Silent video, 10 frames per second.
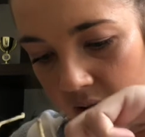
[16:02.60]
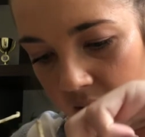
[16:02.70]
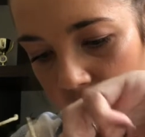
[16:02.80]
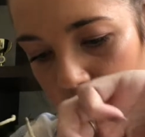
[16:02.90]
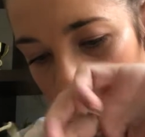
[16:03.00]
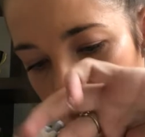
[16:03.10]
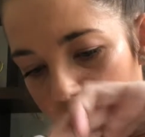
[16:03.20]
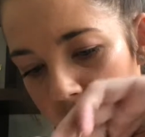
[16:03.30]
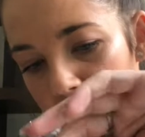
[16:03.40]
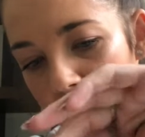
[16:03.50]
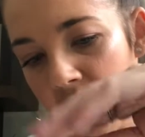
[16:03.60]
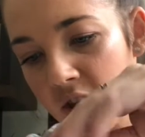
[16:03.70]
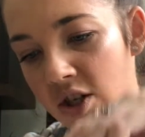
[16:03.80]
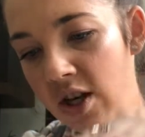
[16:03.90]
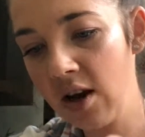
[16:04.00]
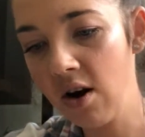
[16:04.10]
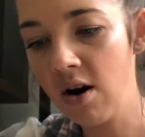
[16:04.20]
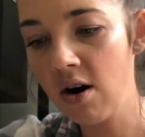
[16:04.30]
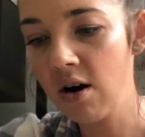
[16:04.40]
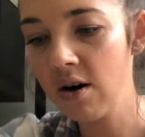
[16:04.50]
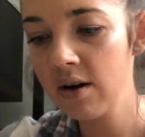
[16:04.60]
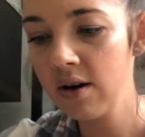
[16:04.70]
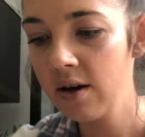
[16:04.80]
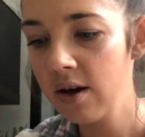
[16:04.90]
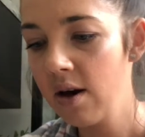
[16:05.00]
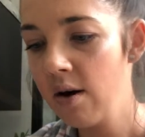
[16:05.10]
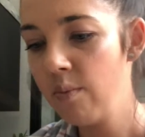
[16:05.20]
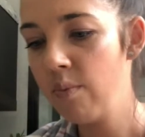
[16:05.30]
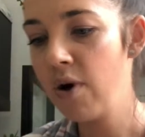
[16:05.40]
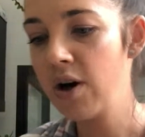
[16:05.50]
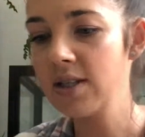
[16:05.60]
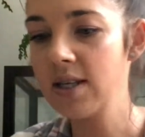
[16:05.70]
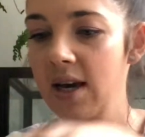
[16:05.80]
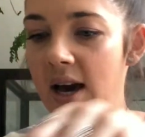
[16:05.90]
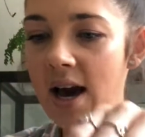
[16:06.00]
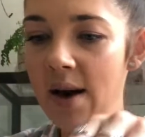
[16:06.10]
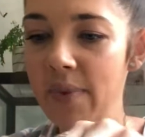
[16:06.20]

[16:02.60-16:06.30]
them when you actually are potting up.